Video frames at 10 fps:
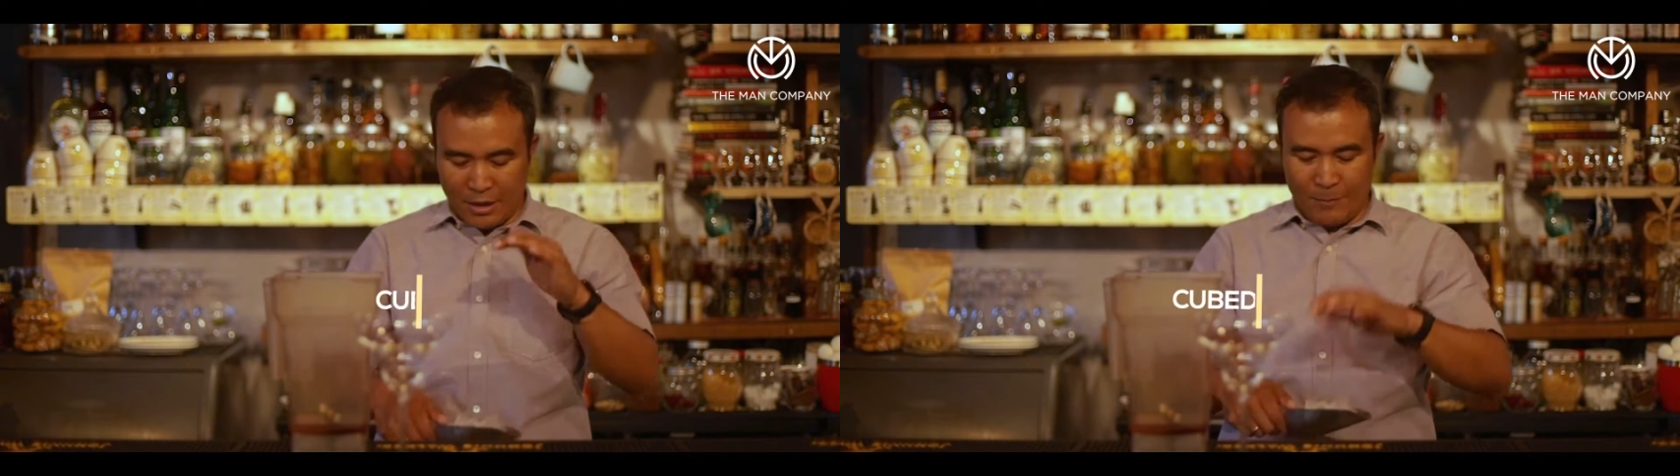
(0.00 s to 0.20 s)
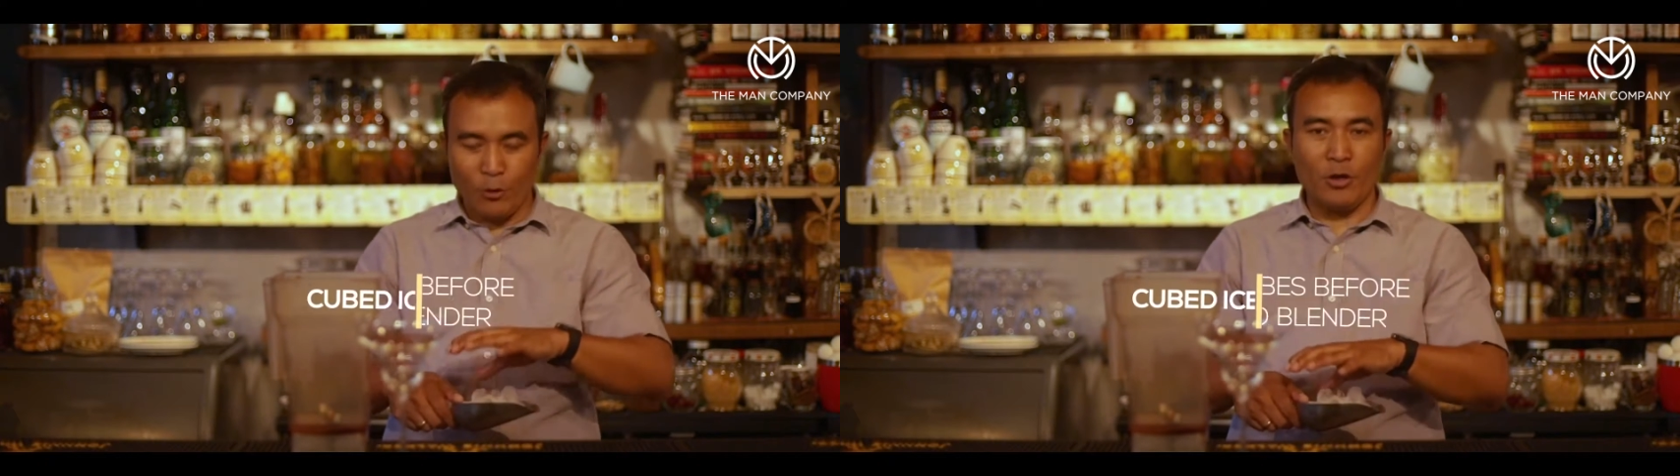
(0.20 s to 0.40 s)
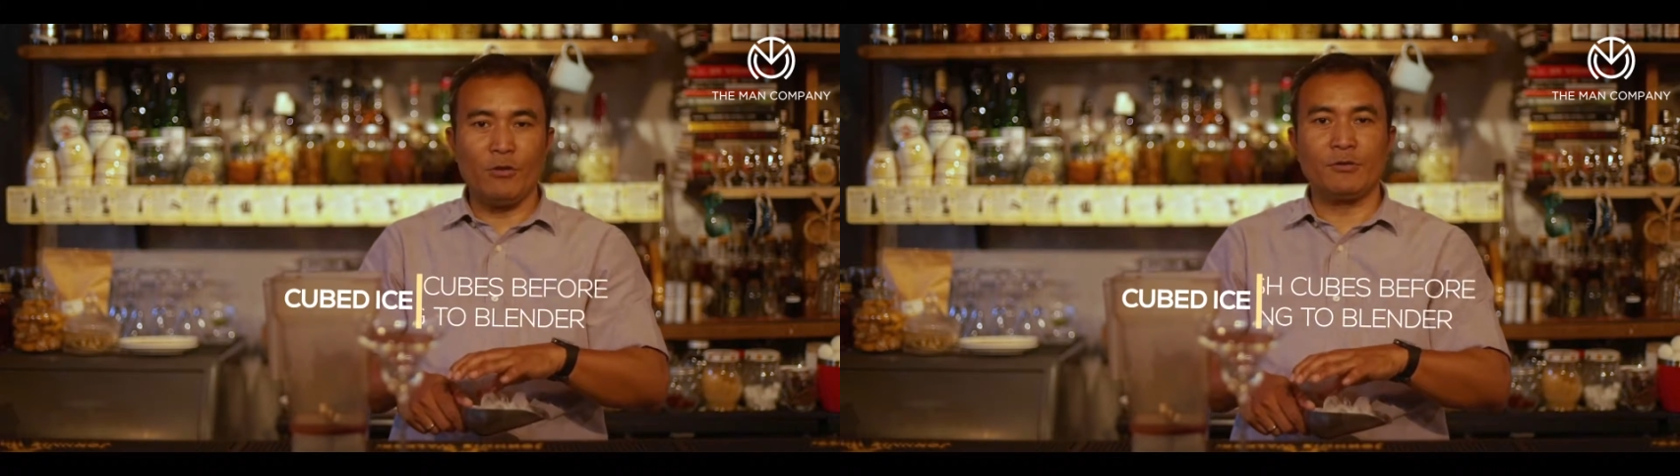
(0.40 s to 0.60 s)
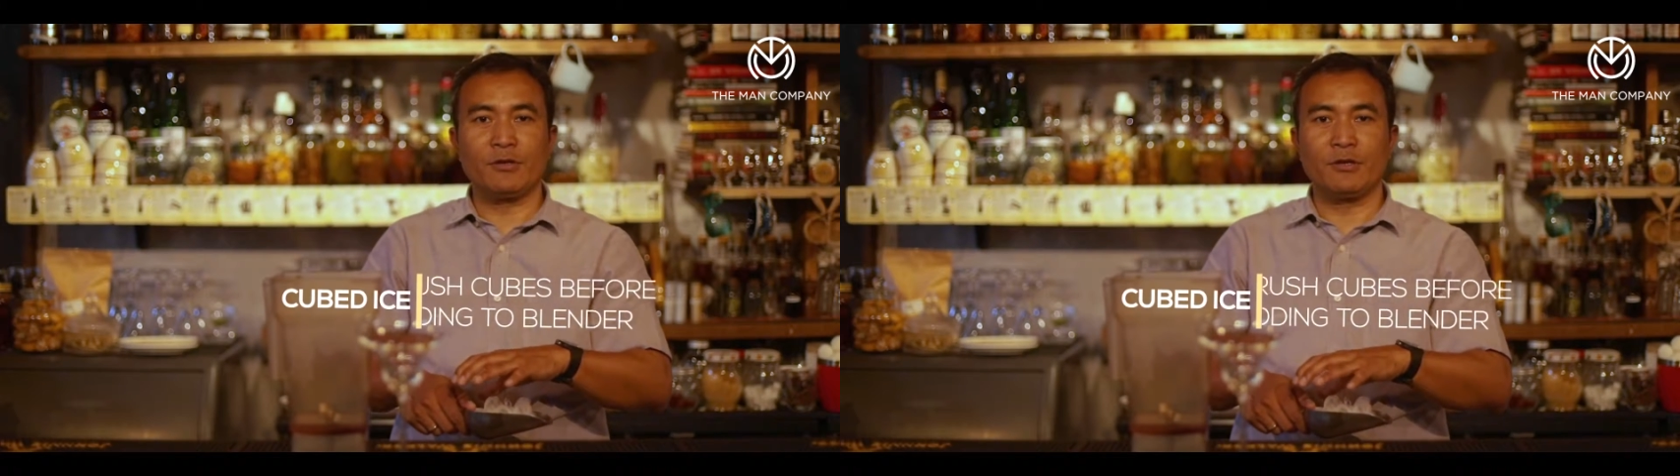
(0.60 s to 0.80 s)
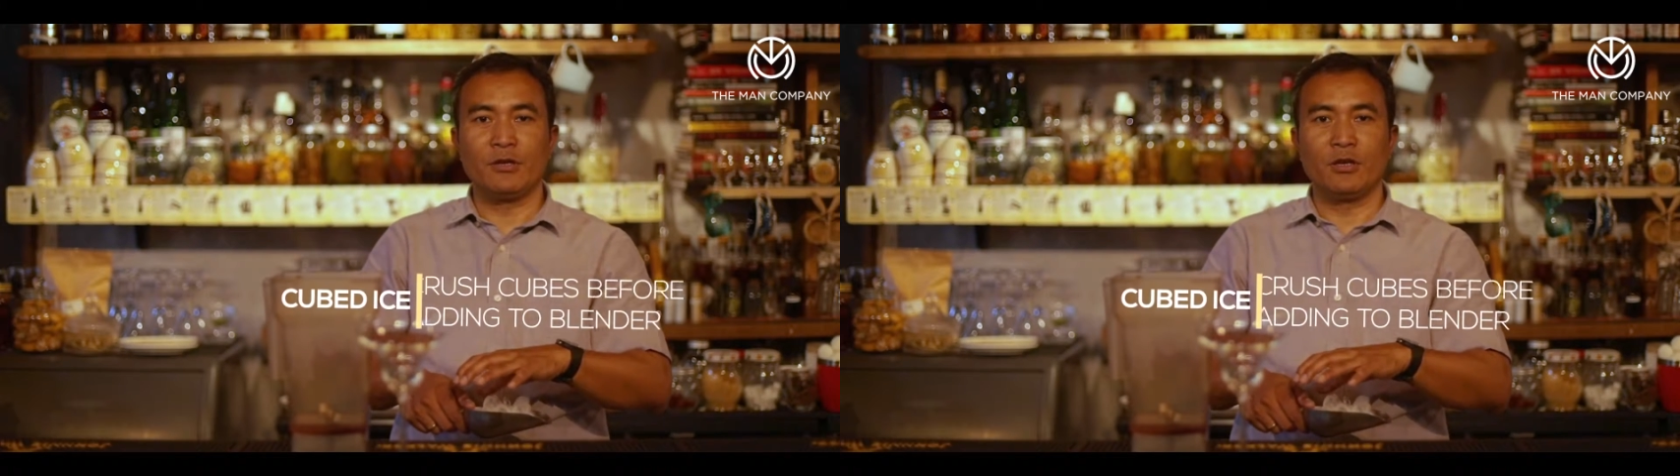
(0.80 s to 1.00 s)
I'm going to
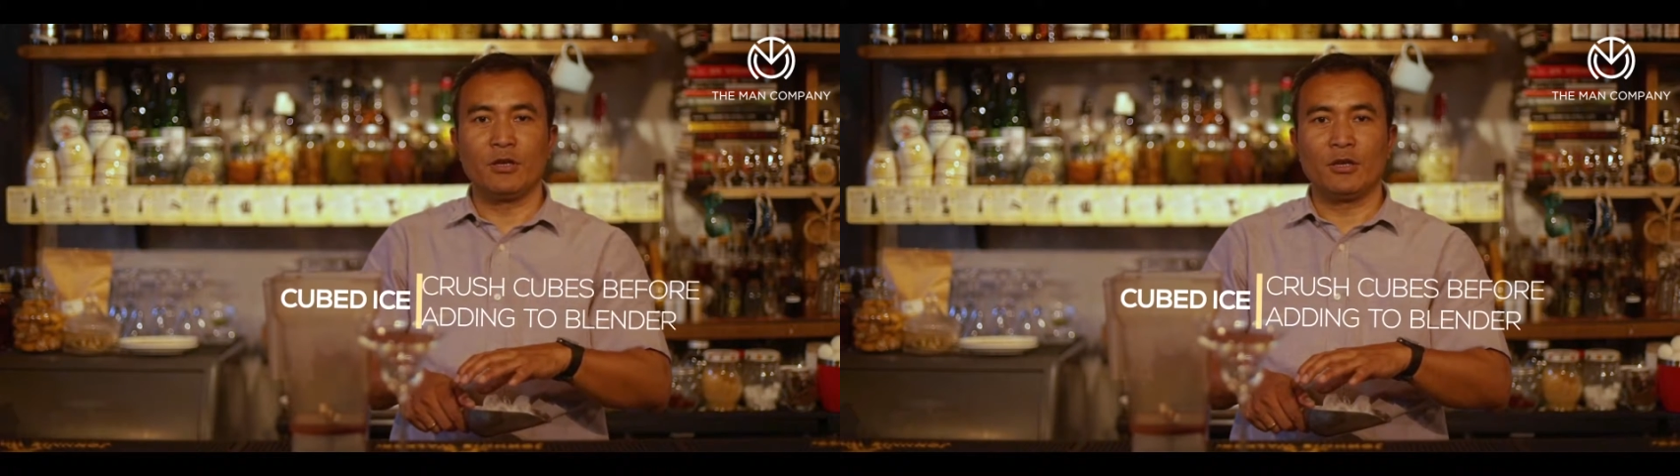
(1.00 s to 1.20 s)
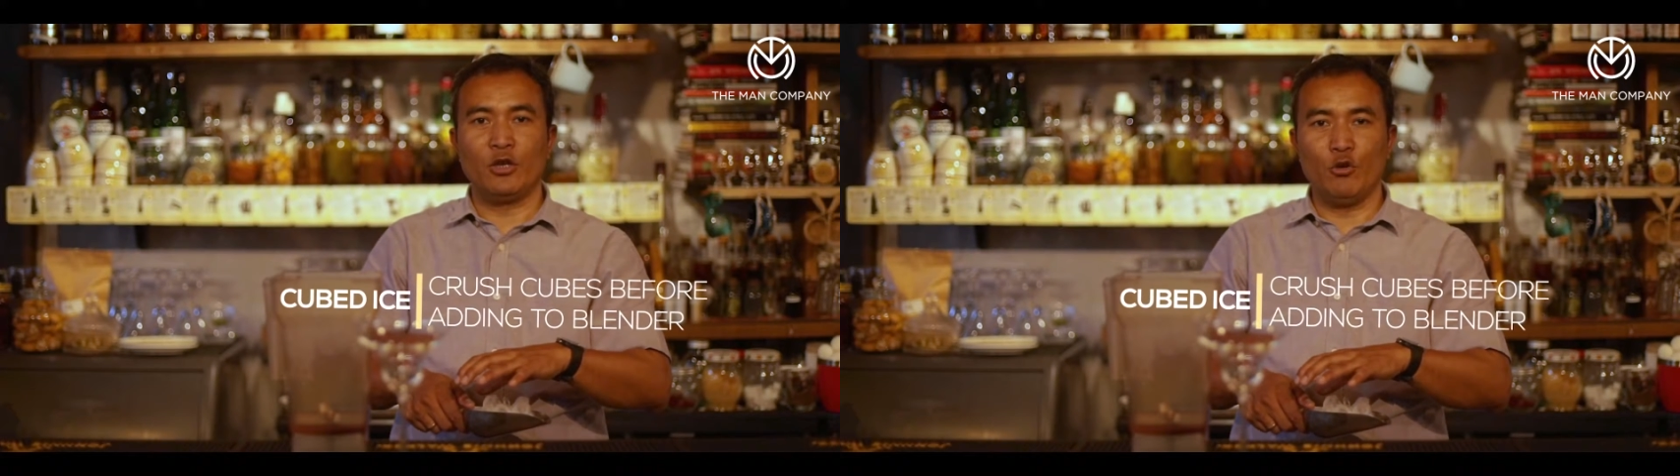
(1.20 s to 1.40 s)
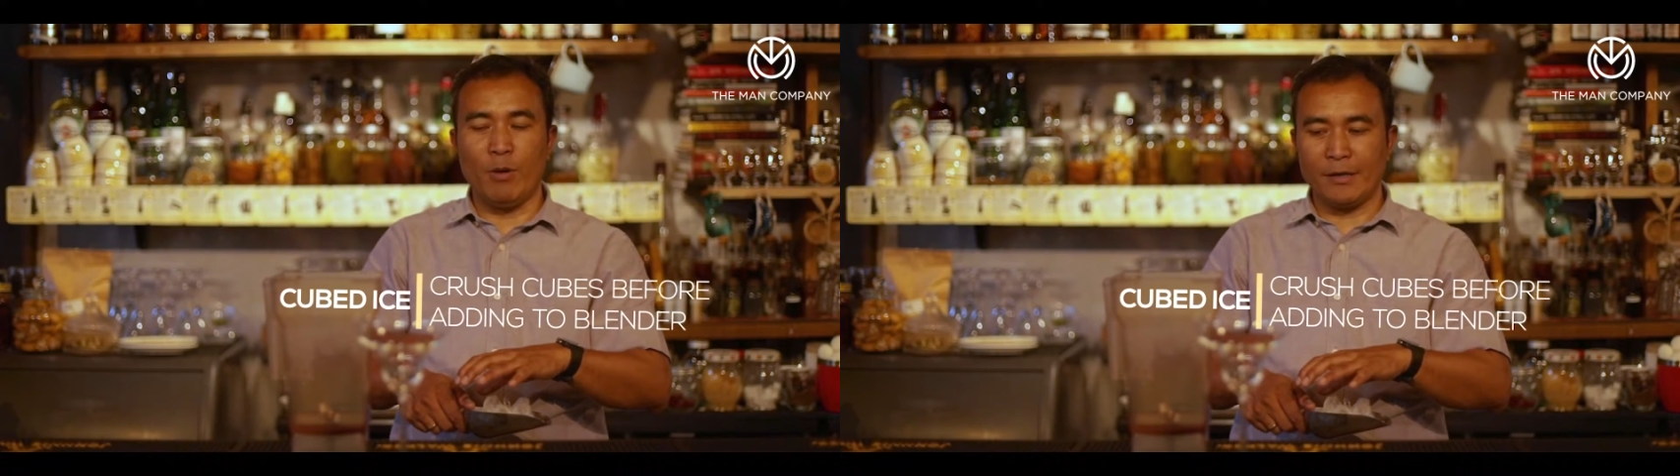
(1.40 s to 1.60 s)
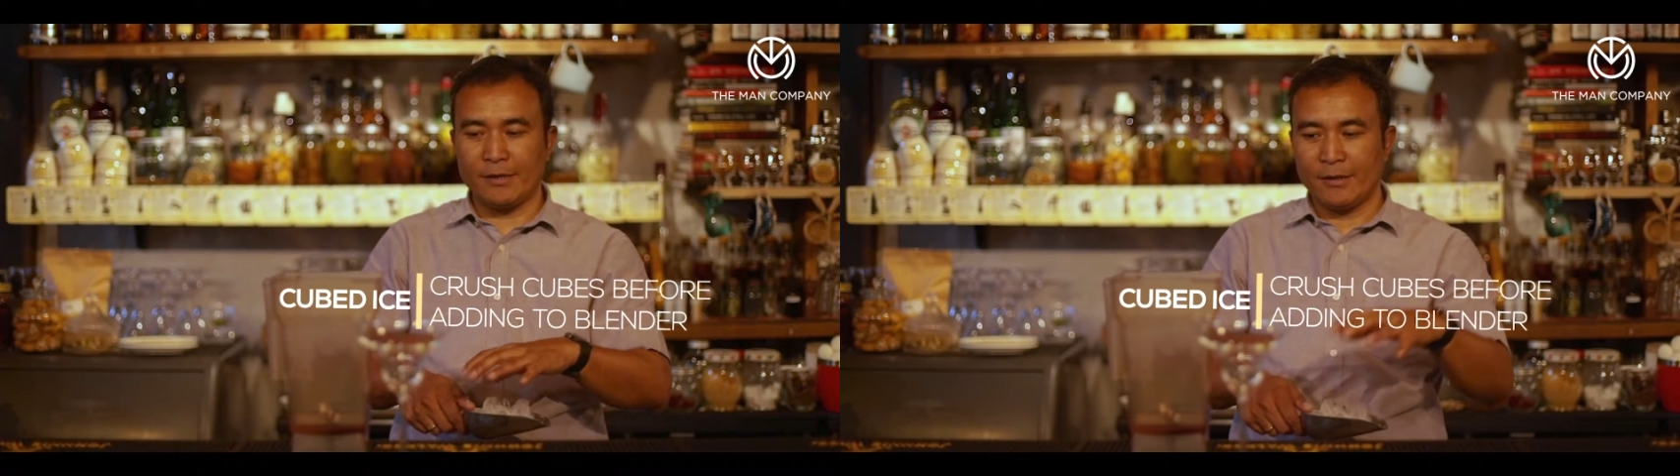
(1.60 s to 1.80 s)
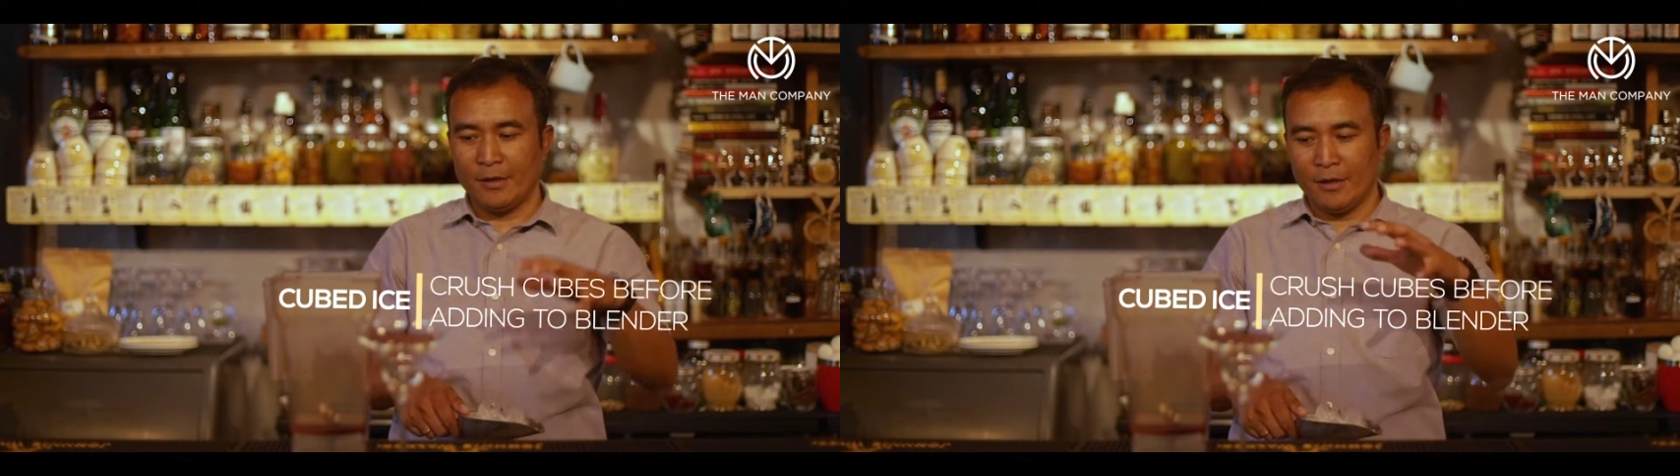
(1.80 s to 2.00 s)
use cube ice.